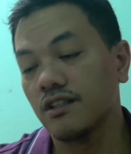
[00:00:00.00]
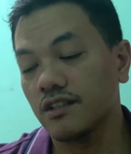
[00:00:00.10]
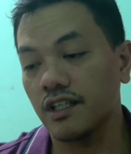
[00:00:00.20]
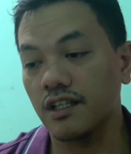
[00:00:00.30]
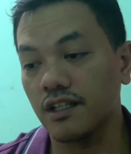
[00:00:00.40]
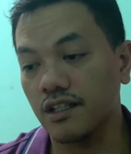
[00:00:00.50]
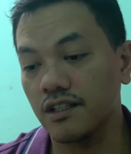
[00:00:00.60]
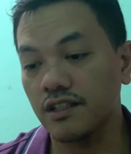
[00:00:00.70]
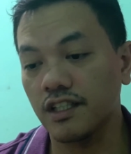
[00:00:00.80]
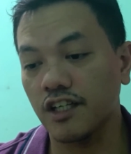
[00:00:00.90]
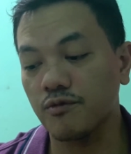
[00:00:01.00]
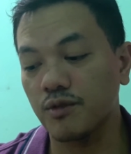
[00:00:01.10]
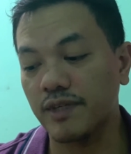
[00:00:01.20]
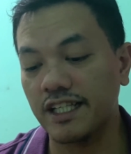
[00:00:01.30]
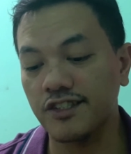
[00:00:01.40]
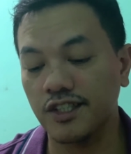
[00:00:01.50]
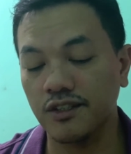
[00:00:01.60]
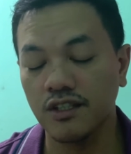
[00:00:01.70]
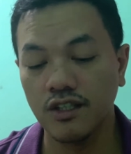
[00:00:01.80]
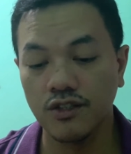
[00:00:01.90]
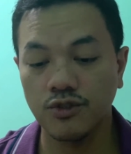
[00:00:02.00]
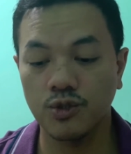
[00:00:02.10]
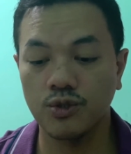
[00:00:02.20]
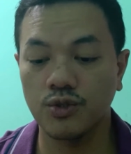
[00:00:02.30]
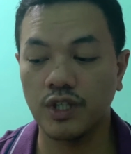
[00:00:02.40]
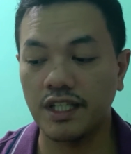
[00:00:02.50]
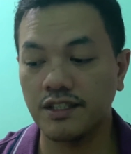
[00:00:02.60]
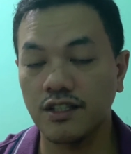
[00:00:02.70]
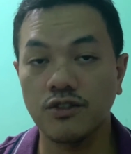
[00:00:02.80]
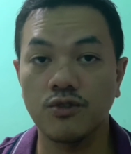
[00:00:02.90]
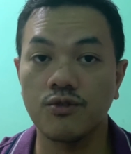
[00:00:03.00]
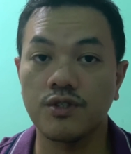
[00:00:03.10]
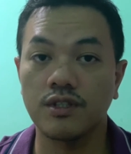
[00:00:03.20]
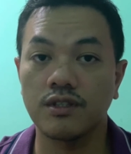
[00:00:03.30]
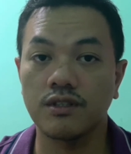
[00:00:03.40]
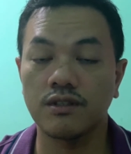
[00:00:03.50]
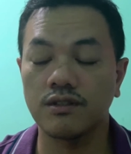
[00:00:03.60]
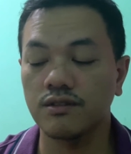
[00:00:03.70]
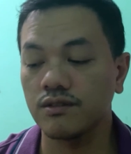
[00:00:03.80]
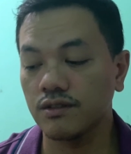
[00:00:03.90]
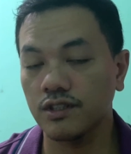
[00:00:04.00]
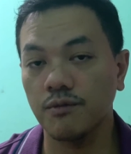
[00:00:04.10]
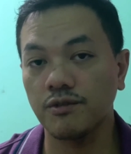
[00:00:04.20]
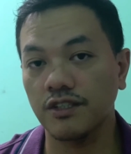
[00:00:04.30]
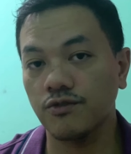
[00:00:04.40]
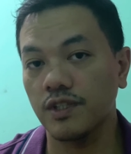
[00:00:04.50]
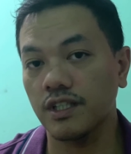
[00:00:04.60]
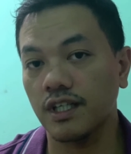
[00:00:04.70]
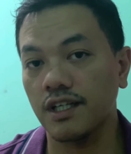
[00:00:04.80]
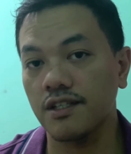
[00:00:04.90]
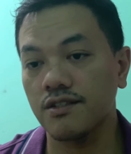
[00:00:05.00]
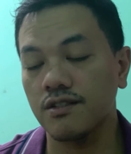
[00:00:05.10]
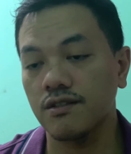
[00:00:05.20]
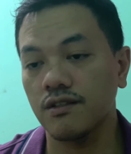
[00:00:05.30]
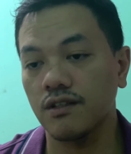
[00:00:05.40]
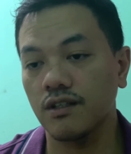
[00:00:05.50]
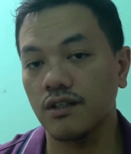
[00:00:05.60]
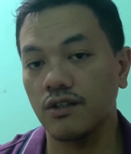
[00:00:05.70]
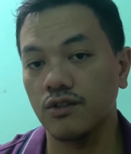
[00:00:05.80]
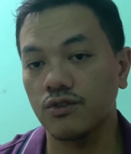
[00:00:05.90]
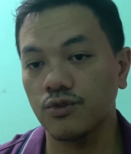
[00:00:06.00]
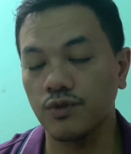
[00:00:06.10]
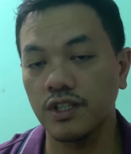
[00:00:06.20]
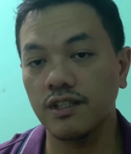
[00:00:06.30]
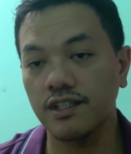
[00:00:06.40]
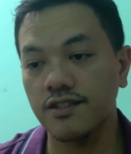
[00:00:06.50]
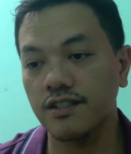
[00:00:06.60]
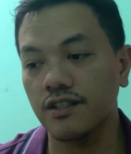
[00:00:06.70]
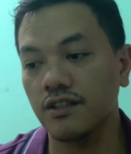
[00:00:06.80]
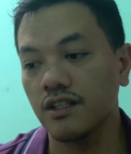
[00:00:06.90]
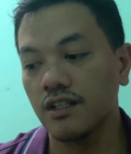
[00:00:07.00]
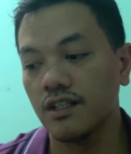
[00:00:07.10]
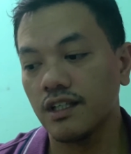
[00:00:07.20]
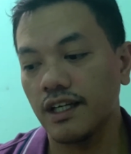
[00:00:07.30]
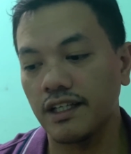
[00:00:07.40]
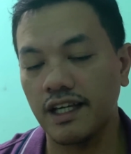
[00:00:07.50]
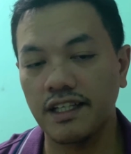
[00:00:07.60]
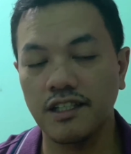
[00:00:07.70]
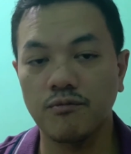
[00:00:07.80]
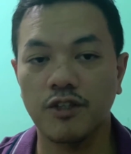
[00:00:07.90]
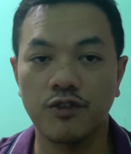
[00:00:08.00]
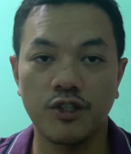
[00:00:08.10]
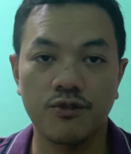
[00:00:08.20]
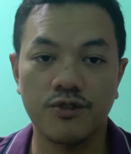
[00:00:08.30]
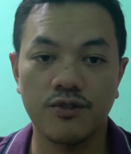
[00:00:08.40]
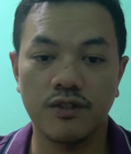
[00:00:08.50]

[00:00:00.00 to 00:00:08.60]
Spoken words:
that I've been managing. So I tend to use the Klipsch X20Is to really listen and edit my videos,